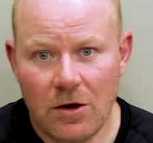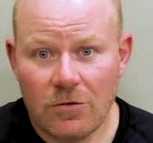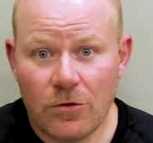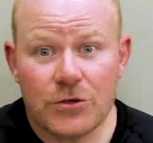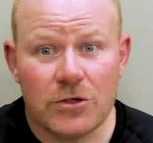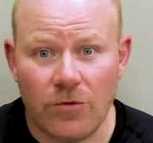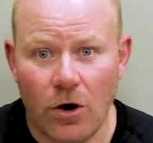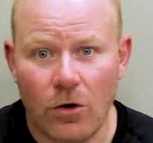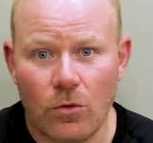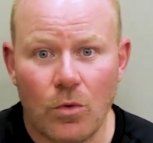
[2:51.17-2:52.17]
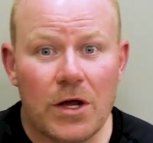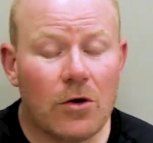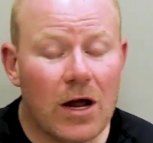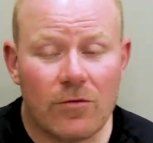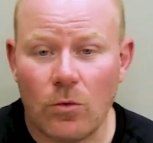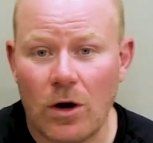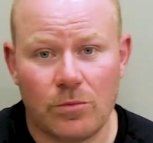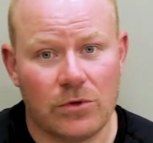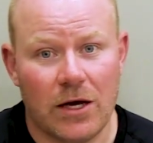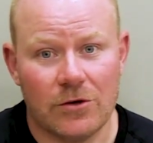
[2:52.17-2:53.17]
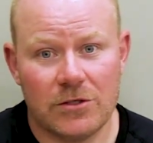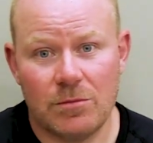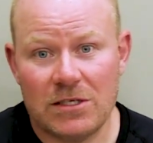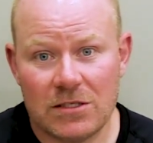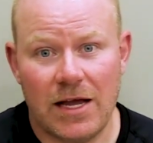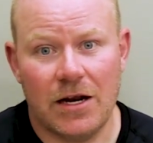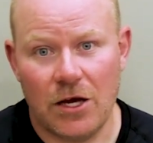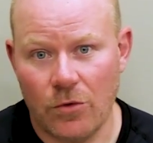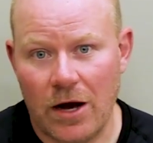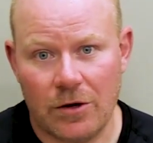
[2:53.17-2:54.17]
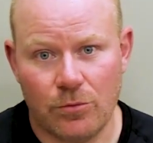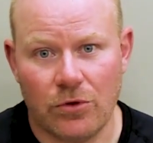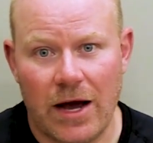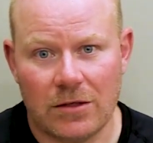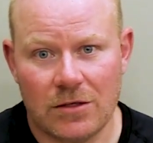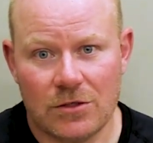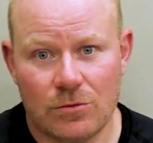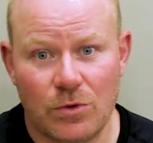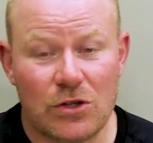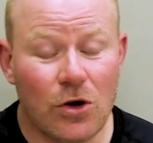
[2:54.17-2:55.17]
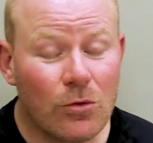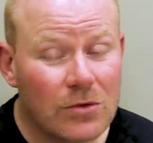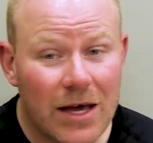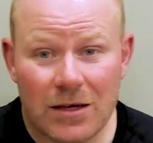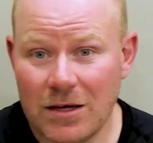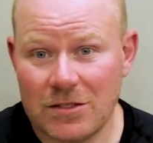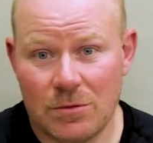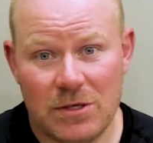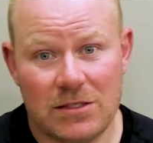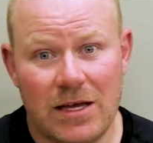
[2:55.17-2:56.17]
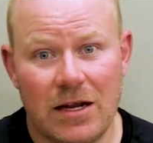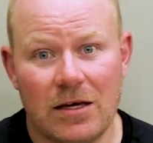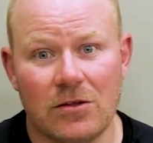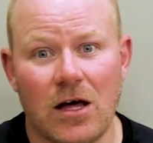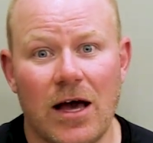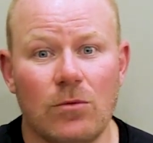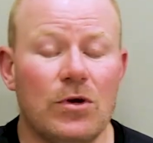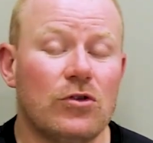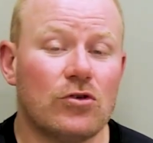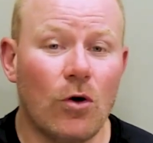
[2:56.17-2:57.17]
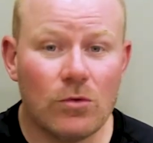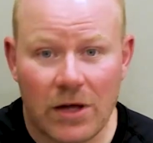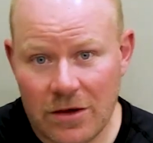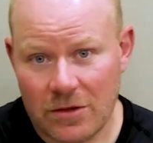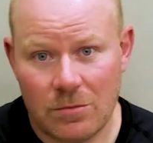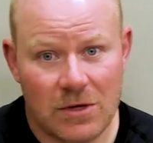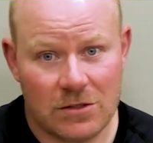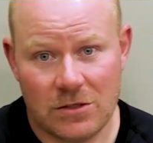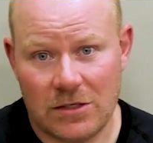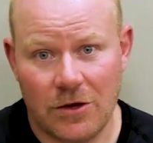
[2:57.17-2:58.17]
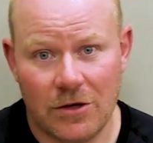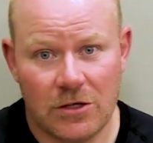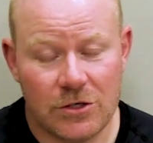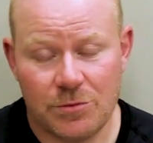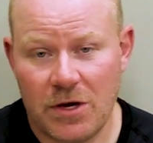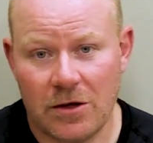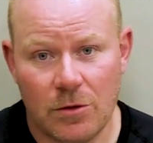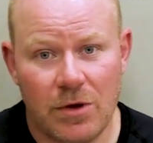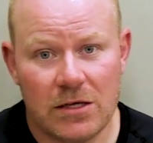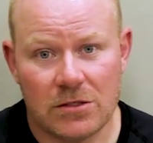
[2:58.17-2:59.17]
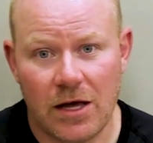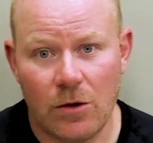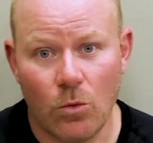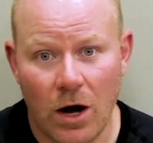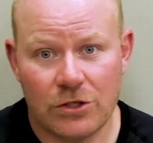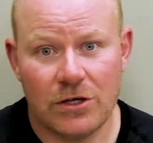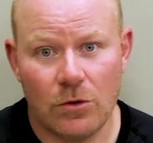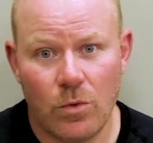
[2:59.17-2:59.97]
First of all, we don't ever want players to be standing around in practice. We don't like kids to be standing in line. We don't like them necessarily to just be on the baseline watching and